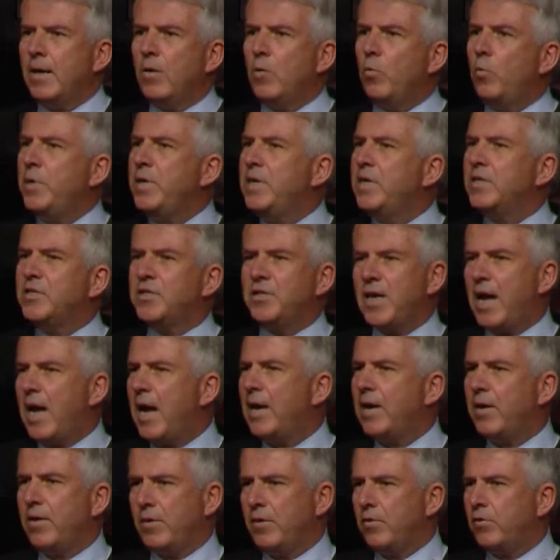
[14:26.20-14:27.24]
We
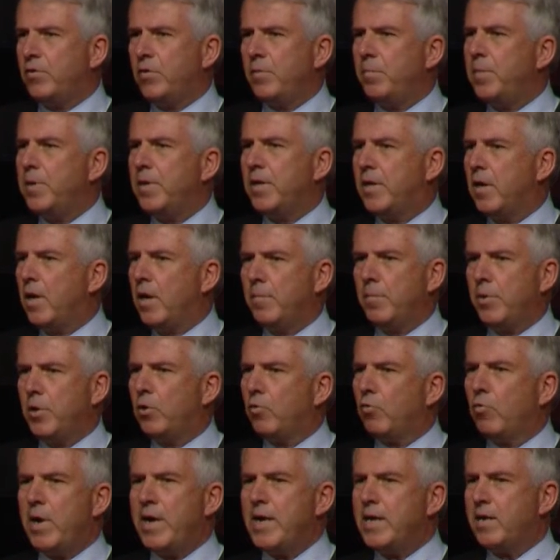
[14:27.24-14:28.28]
desired to become a
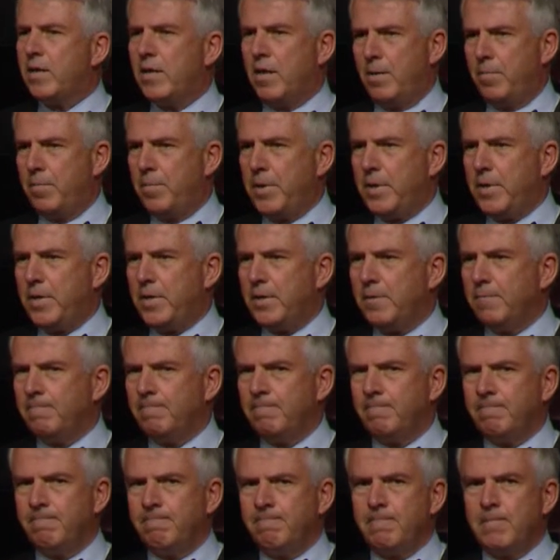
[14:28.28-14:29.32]
great company.
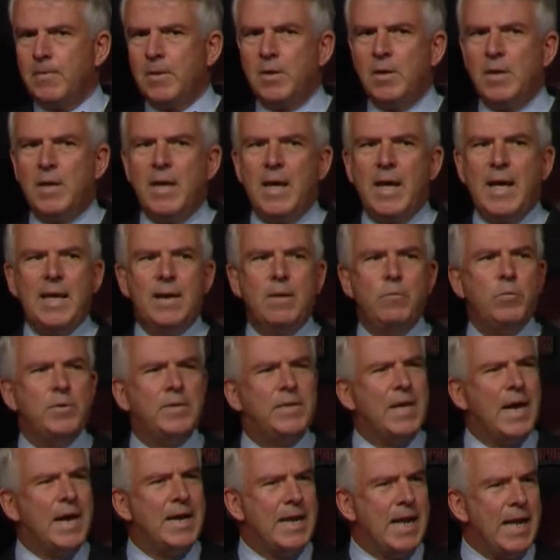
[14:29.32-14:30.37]
And
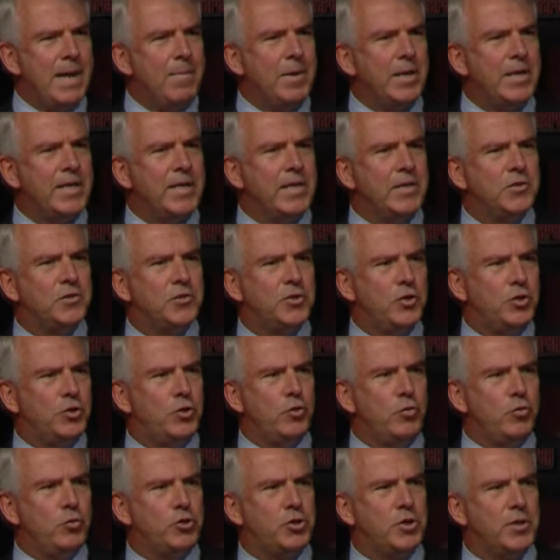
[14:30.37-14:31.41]
dynamic
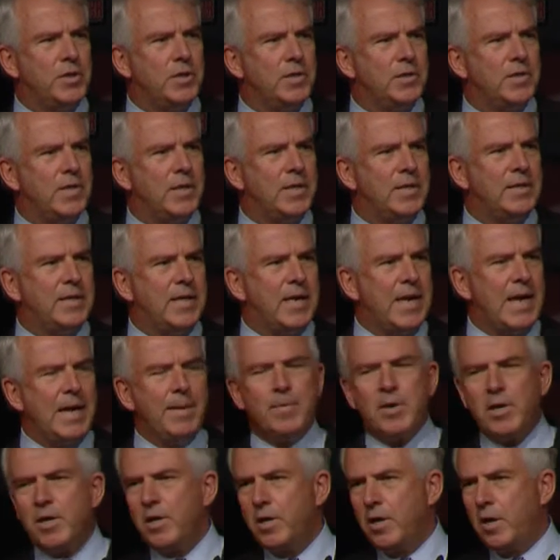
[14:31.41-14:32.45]
institutions and
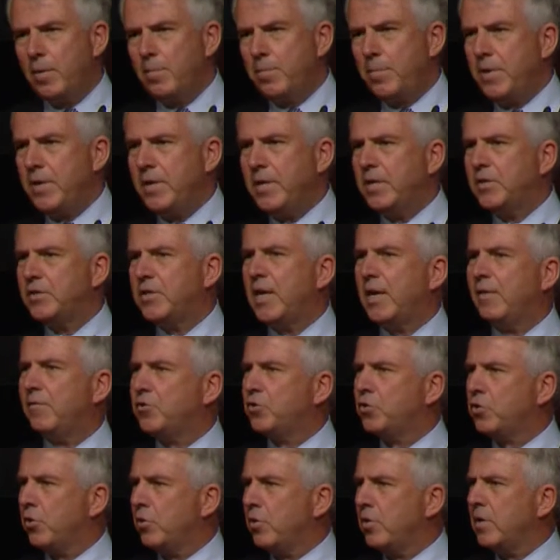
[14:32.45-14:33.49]
dynamic companies have
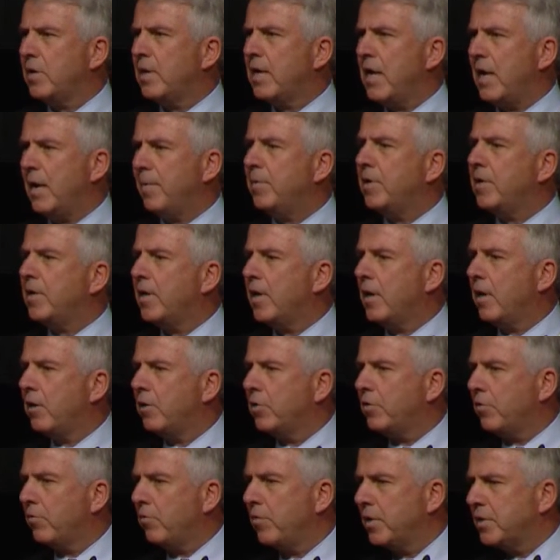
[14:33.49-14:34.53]
certain common
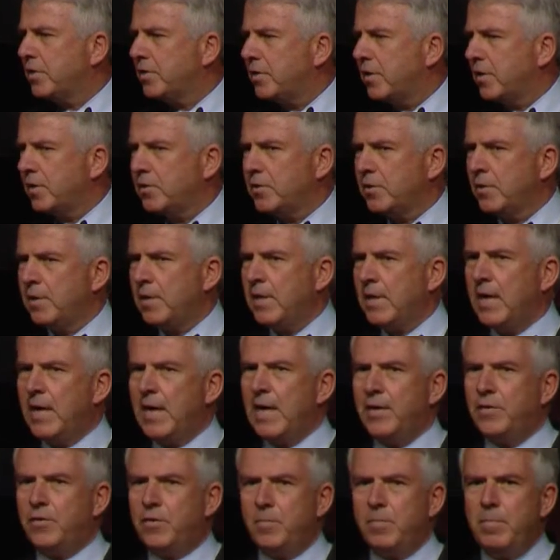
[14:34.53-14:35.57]
characteristics.
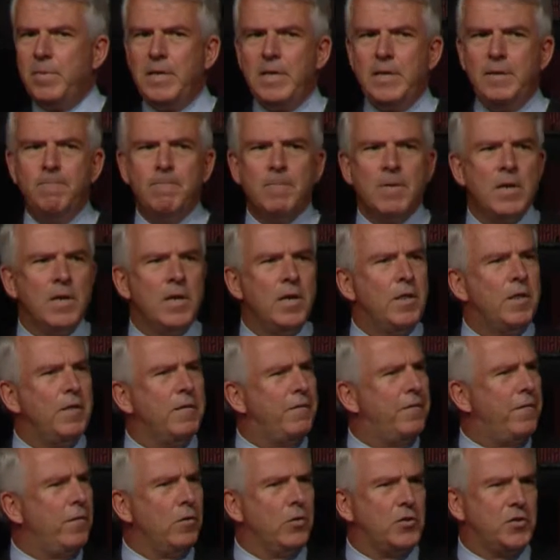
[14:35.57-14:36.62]
And to me, the
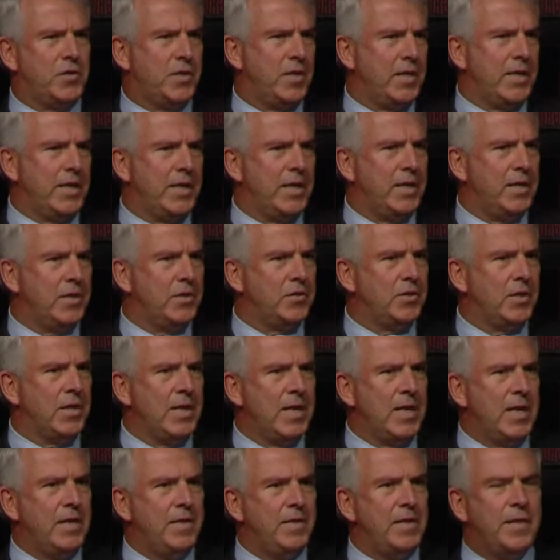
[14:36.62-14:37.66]
first thing is
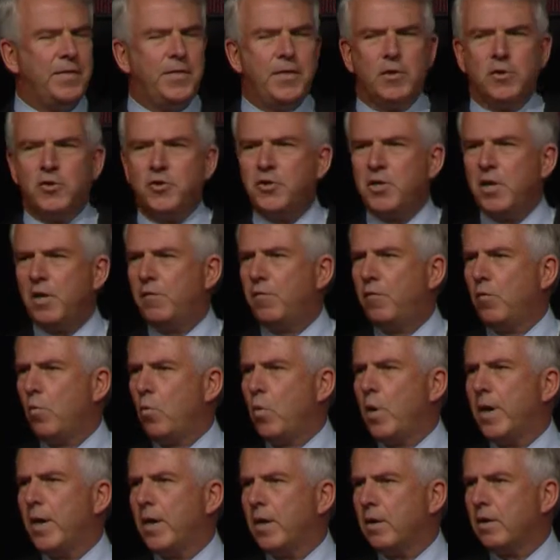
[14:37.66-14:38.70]
that they're
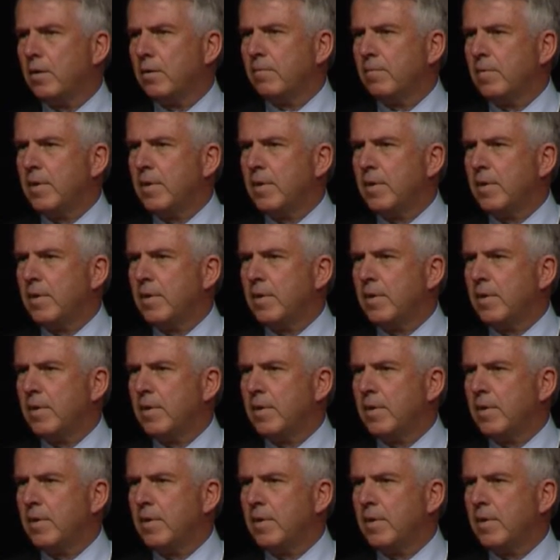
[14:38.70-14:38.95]
self-aware.